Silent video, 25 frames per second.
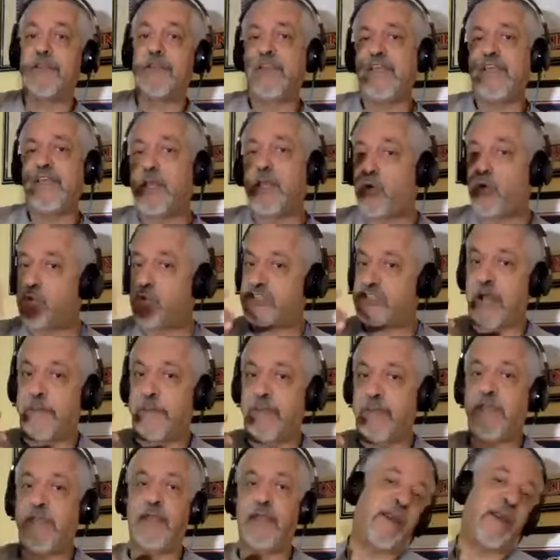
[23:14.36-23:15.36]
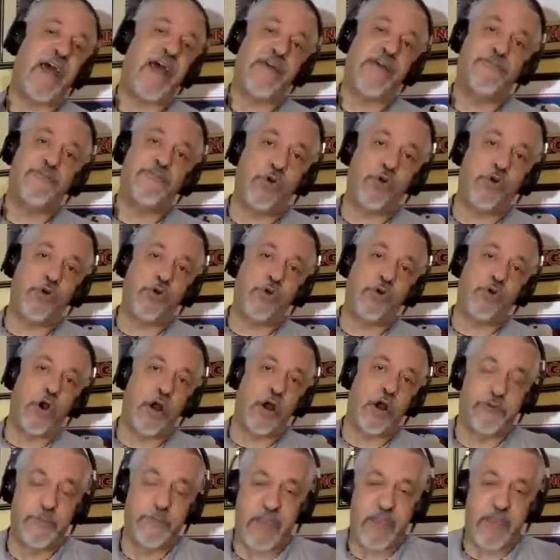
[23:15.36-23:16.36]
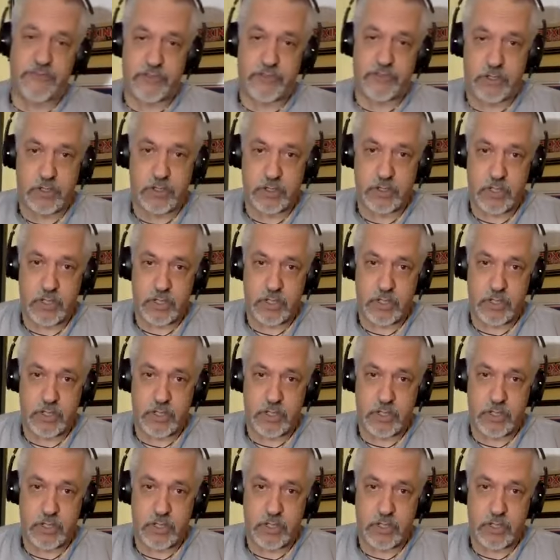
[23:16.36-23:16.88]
Malik was coming in, but I have no confirmation